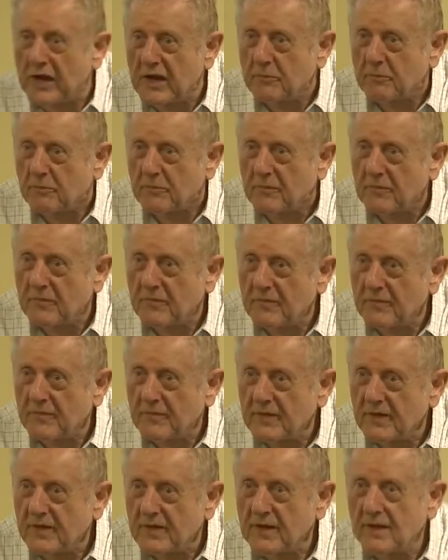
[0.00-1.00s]
him.
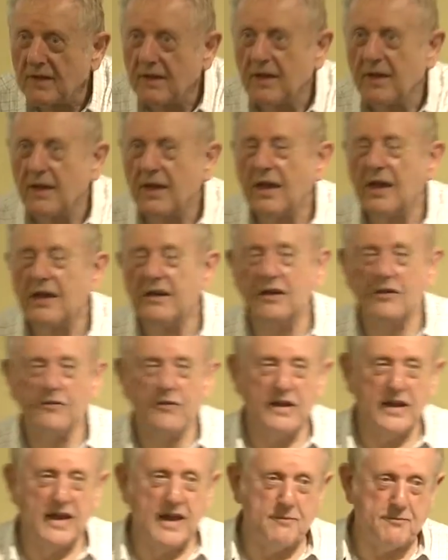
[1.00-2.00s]
And it
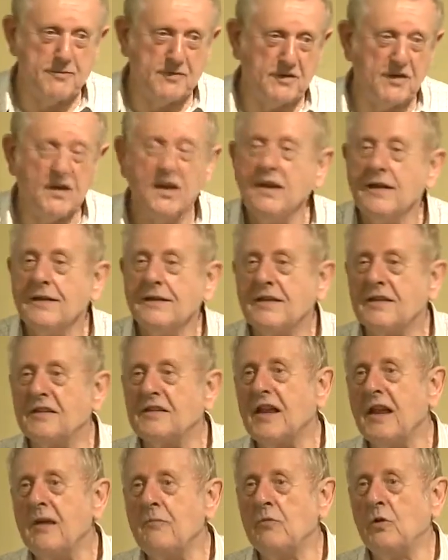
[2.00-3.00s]
will happen. The
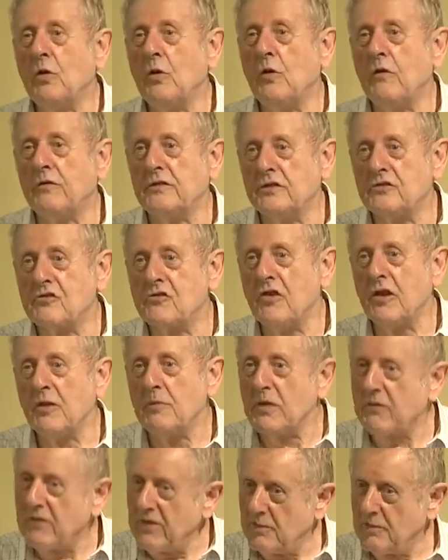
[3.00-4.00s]
same law of
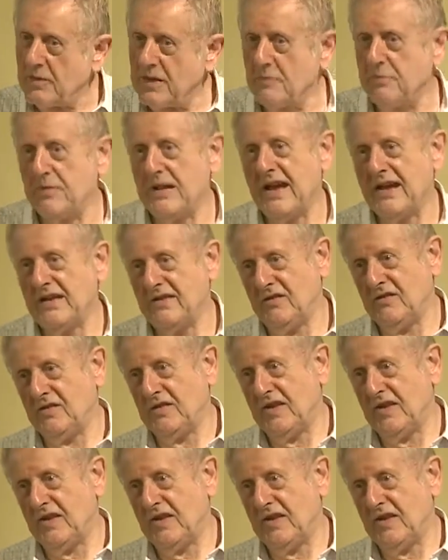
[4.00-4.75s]
Deuteronomy will be applied to